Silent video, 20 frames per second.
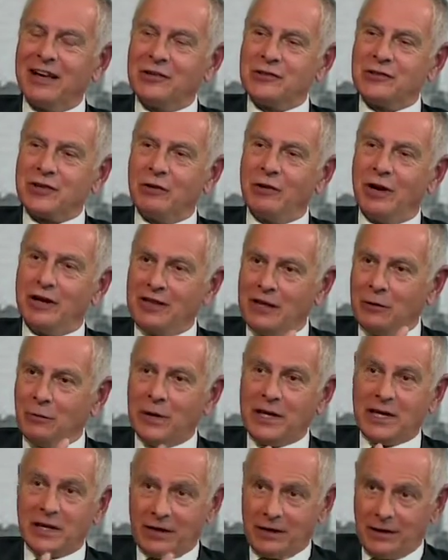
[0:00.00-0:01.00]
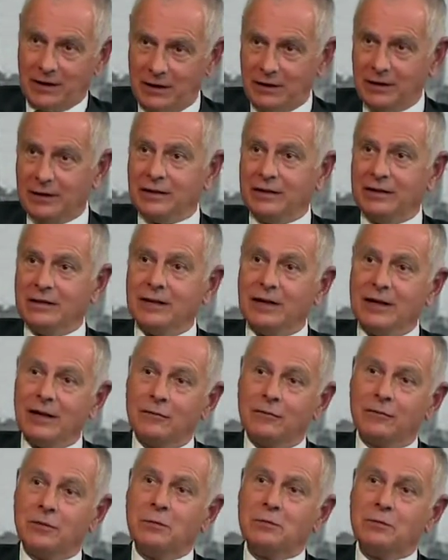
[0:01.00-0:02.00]
So I think we can learn
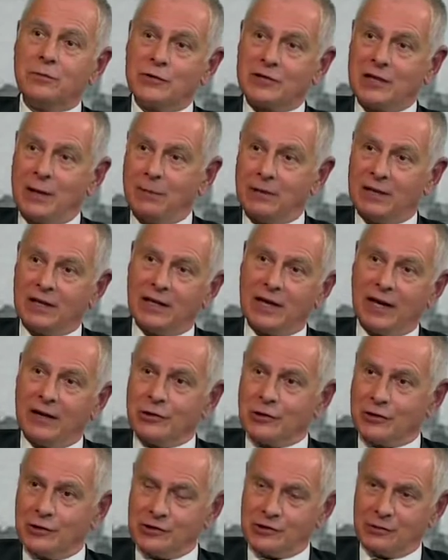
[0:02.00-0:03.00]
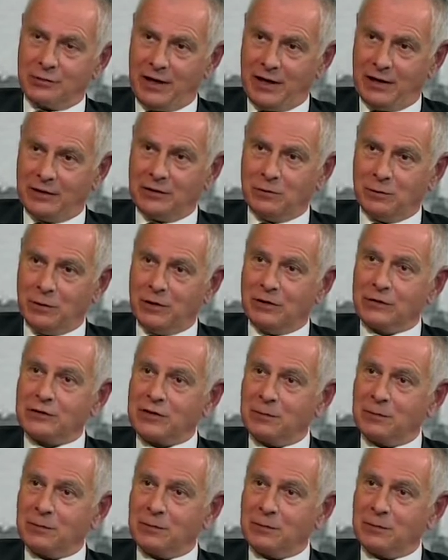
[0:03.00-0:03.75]
from some of the countries around the world,